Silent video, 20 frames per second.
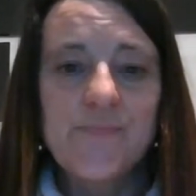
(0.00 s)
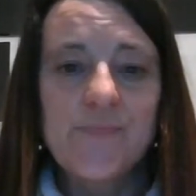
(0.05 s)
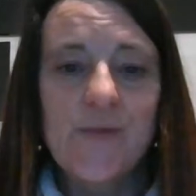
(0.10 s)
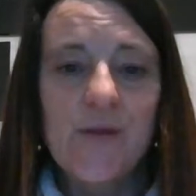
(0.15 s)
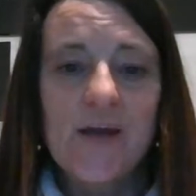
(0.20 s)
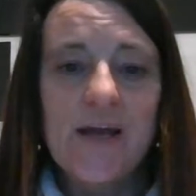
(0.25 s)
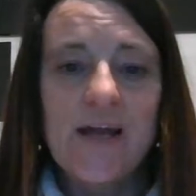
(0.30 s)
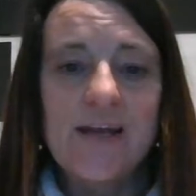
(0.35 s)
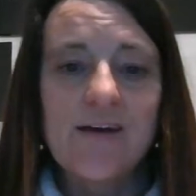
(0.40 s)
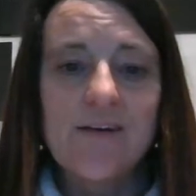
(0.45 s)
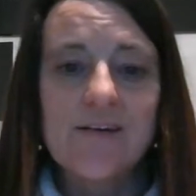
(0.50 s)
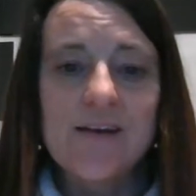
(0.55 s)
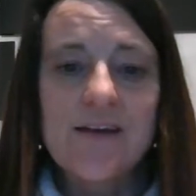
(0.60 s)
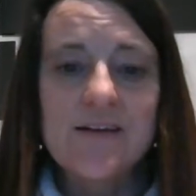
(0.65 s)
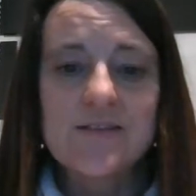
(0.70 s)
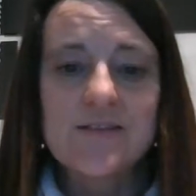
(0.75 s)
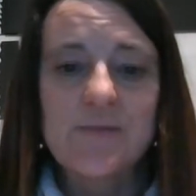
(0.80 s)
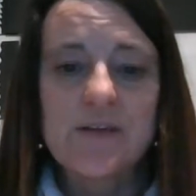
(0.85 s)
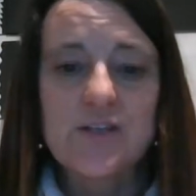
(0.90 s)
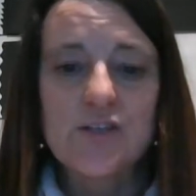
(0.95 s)
Okay, now
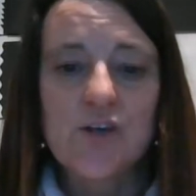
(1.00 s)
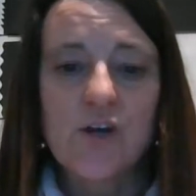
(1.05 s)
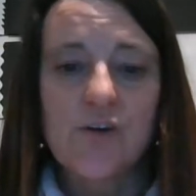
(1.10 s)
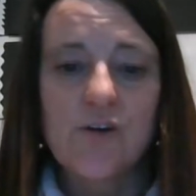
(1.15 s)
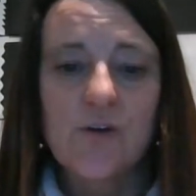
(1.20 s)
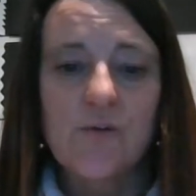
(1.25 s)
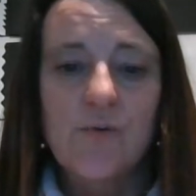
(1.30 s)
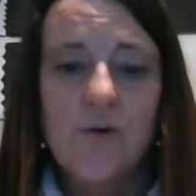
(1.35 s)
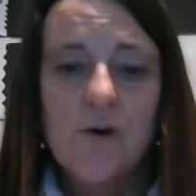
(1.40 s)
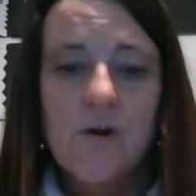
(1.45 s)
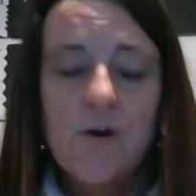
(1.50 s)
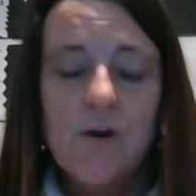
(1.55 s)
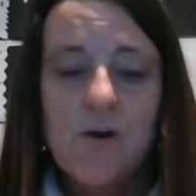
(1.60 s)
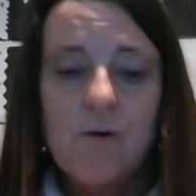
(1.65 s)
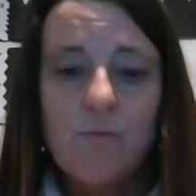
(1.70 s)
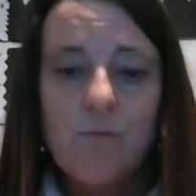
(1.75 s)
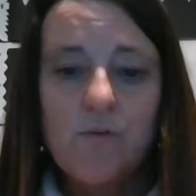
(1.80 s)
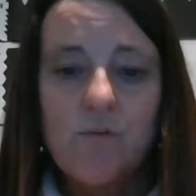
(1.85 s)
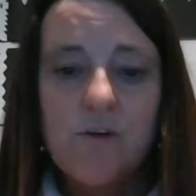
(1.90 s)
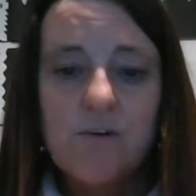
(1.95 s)
let me show you
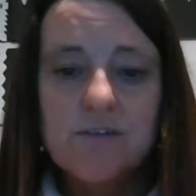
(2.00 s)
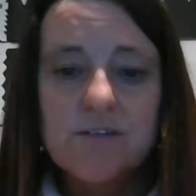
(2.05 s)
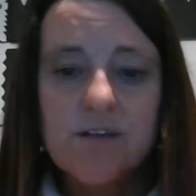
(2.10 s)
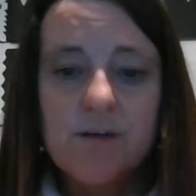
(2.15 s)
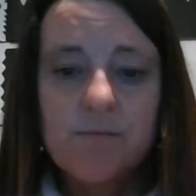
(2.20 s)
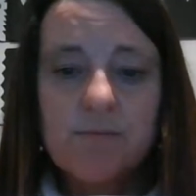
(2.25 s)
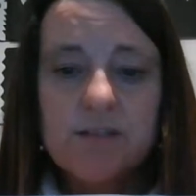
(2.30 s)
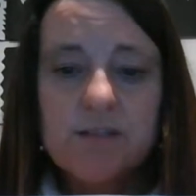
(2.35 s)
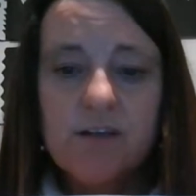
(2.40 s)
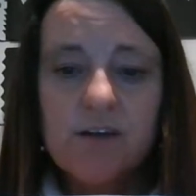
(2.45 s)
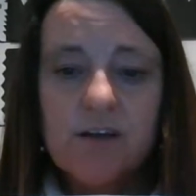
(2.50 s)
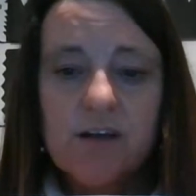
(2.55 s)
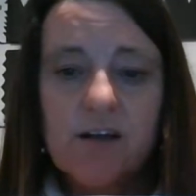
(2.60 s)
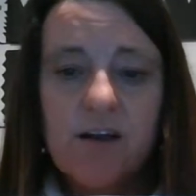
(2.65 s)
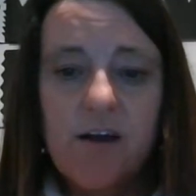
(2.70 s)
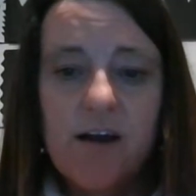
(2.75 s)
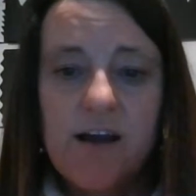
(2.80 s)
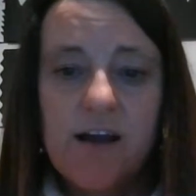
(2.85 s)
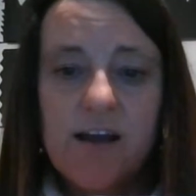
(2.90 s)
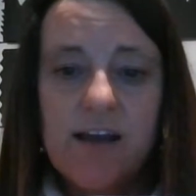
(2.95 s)
what those numbers look
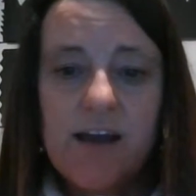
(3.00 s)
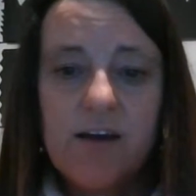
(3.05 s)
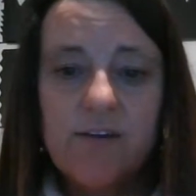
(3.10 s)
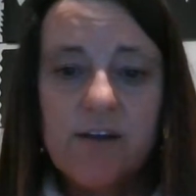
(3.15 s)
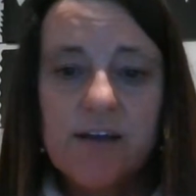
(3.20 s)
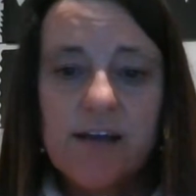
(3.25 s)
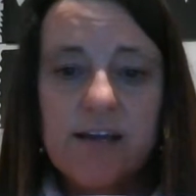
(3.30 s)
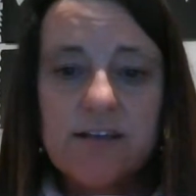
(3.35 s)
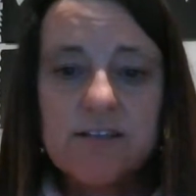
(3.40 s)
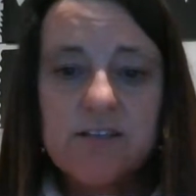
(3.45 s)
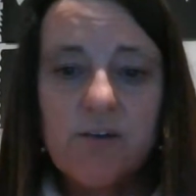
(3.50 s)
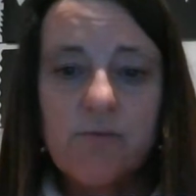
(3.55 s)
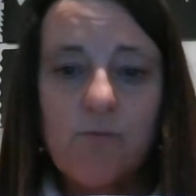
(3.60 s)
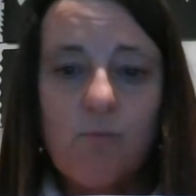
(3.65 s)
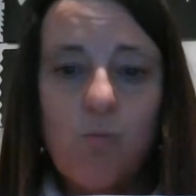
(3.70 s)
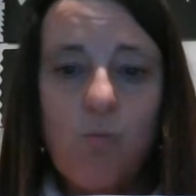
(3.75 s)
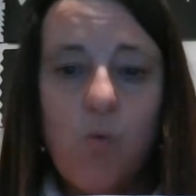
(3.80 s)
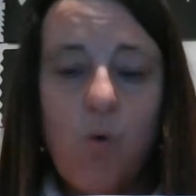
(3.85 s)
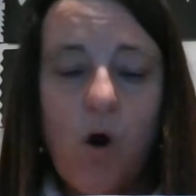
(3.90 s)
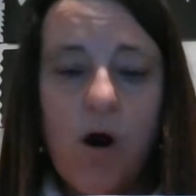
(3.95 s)
like and count again. So
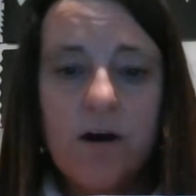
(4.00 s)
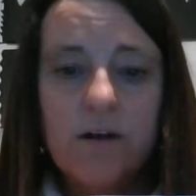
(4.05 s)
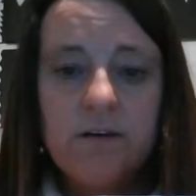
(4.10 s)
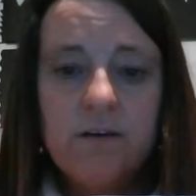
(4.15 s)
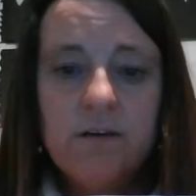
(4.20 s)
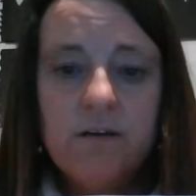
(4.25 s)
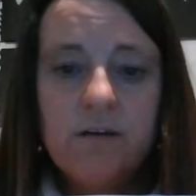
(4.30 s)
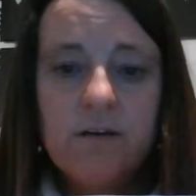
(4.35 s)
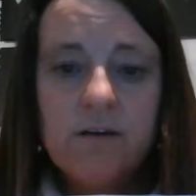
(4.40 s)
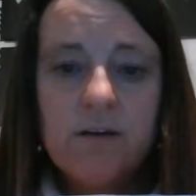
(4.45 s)
1,